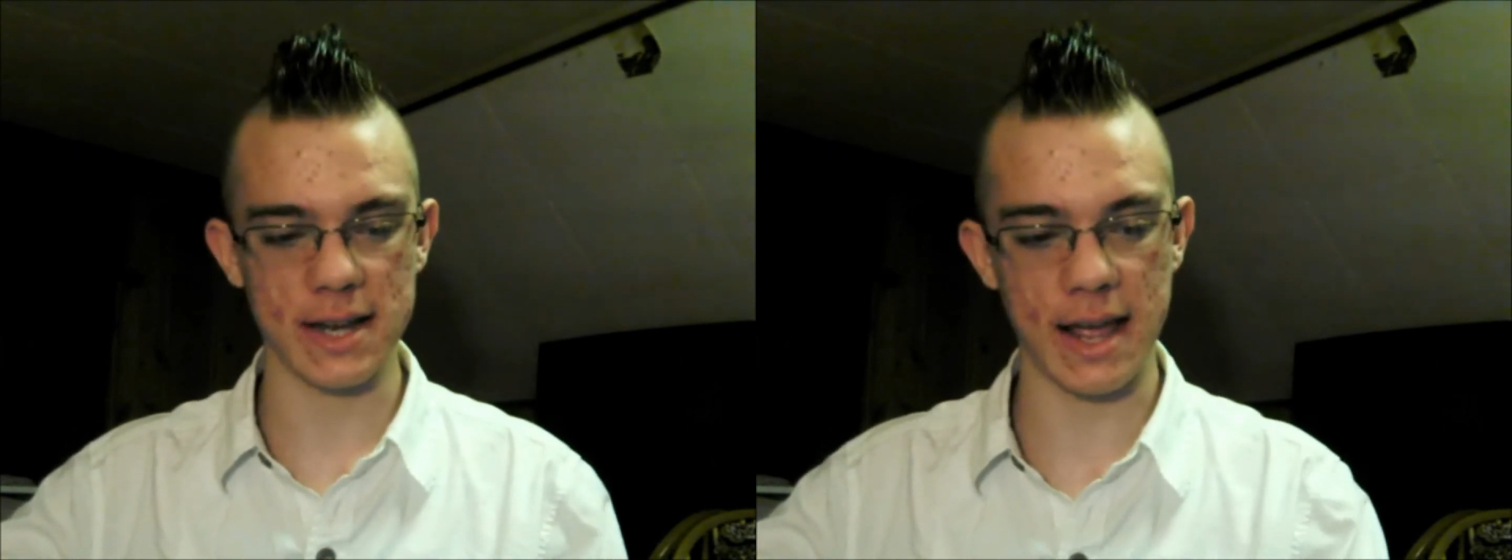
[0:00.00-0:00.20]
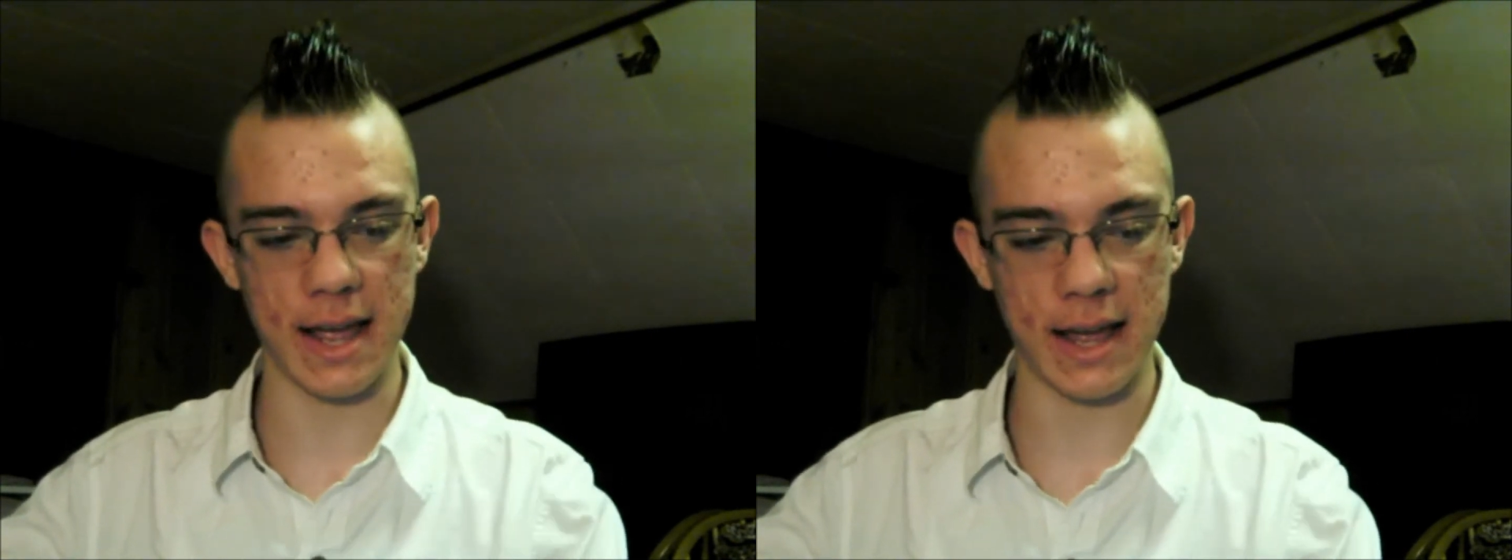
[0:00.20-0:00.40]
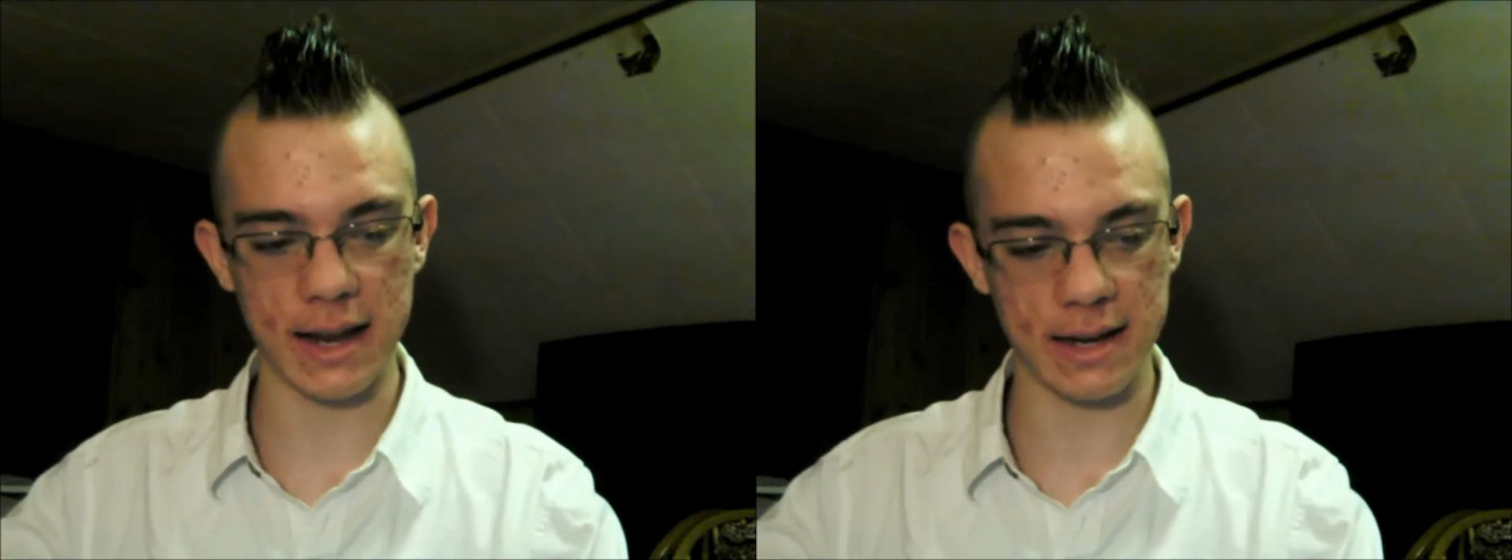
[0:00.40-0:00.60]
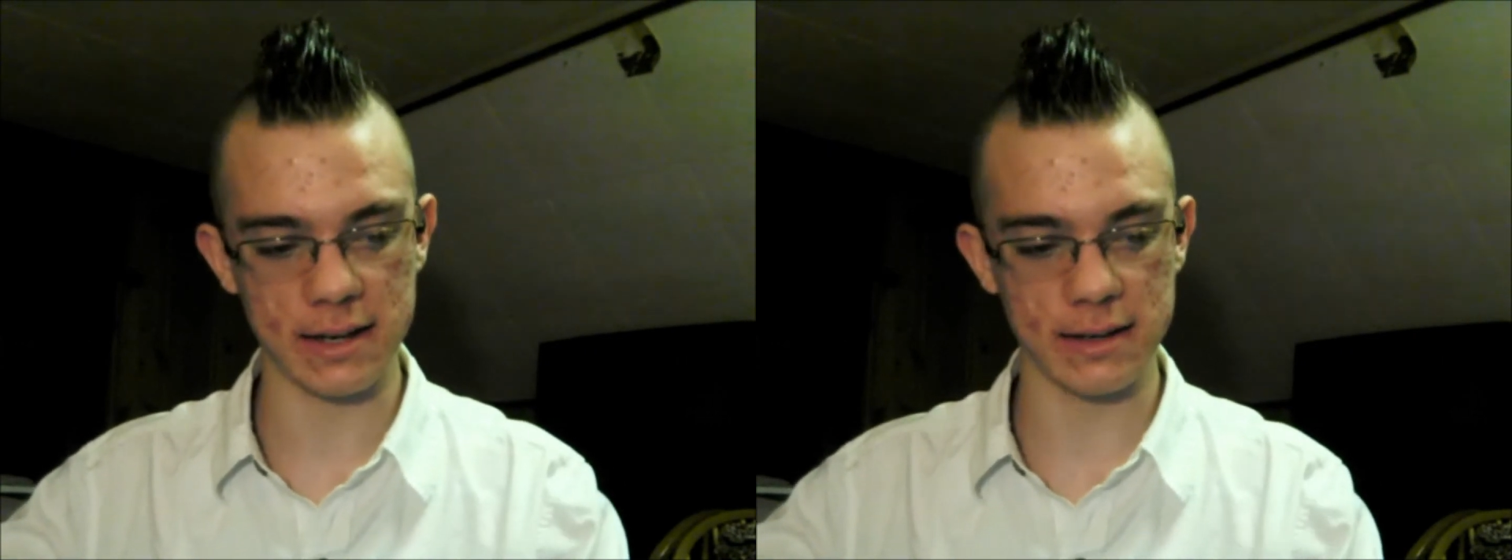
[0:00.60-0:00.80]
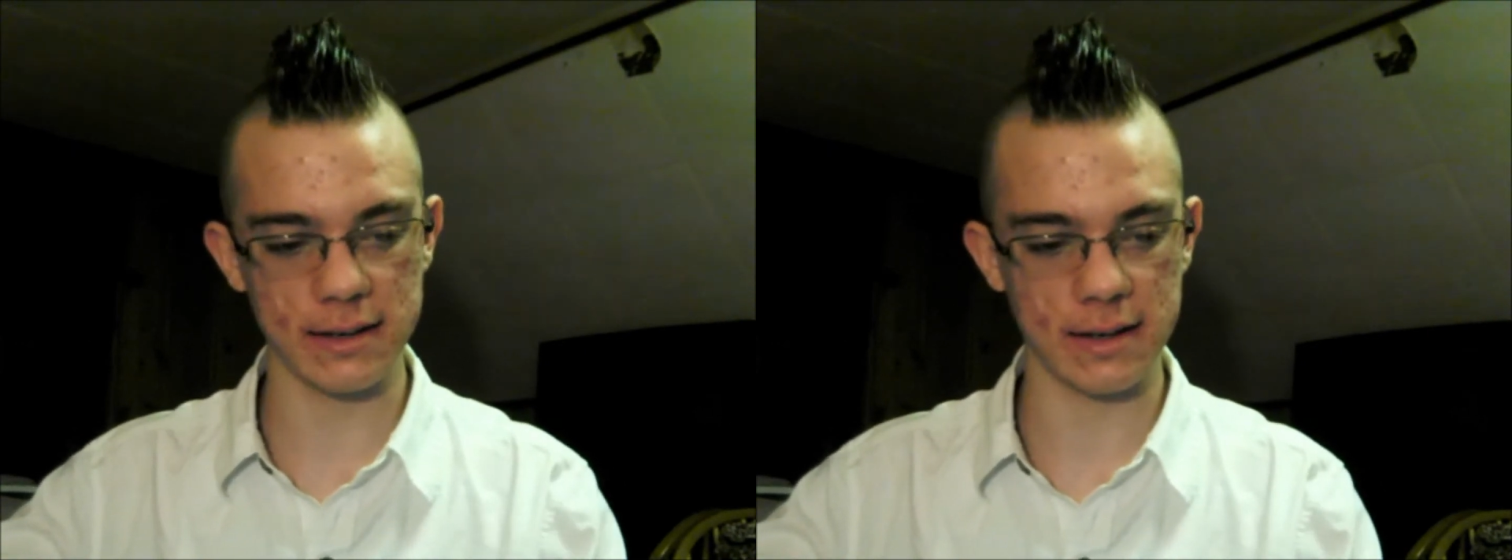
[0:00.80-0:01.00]
and
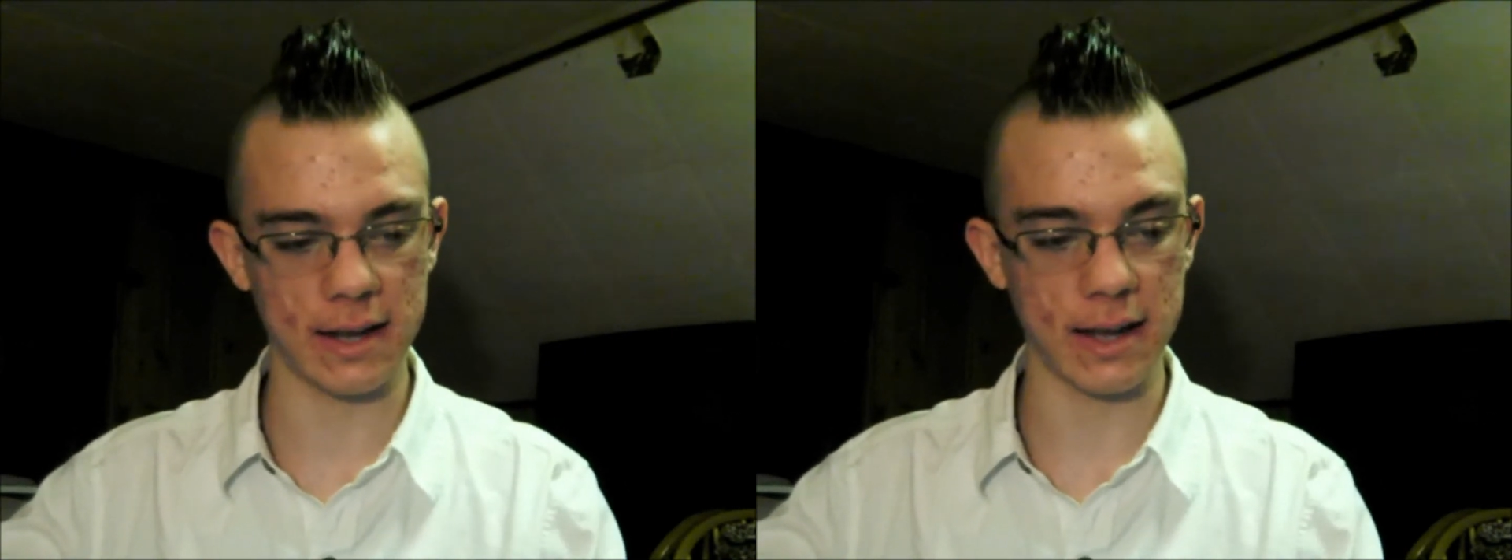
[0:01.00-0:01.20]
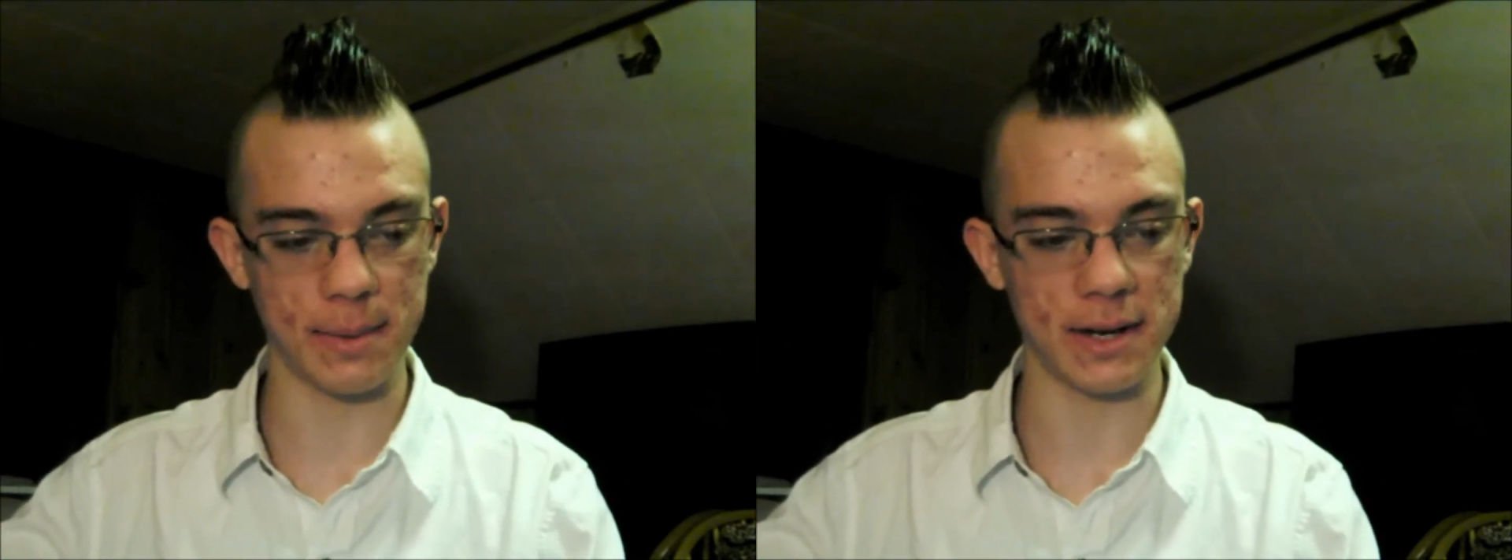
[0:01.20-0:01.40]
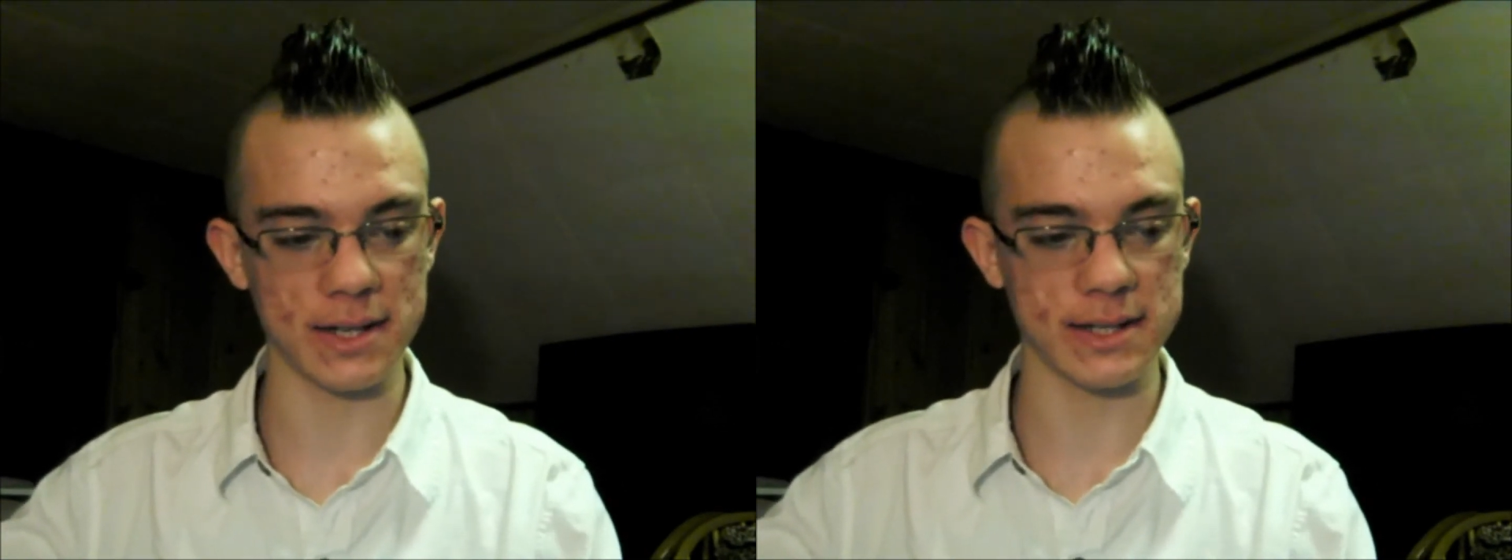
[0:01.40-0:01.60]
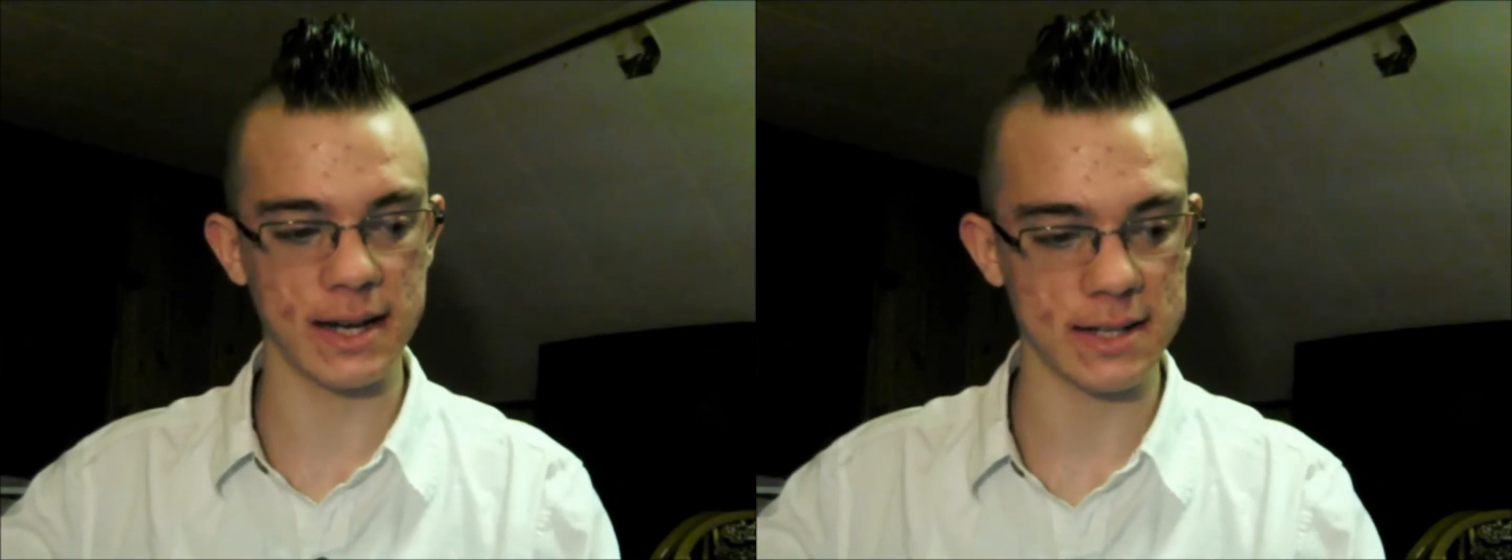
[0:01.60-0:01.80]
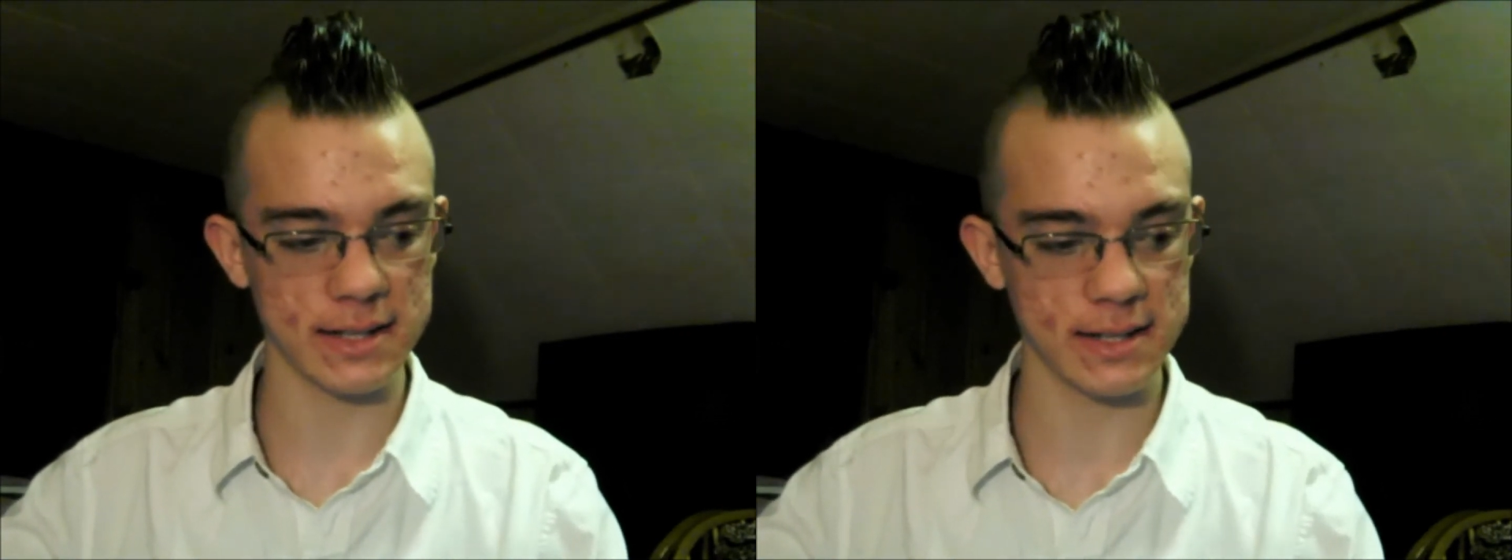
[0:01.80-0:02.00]
I had
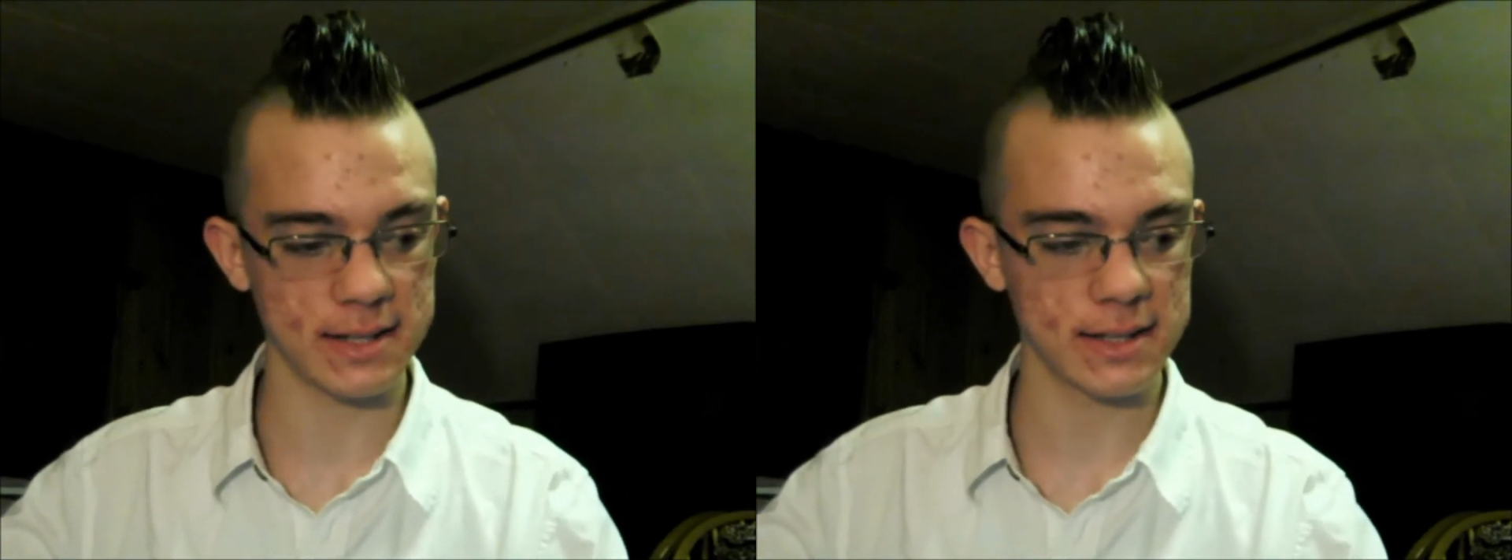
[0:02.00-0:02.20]
appendicitis.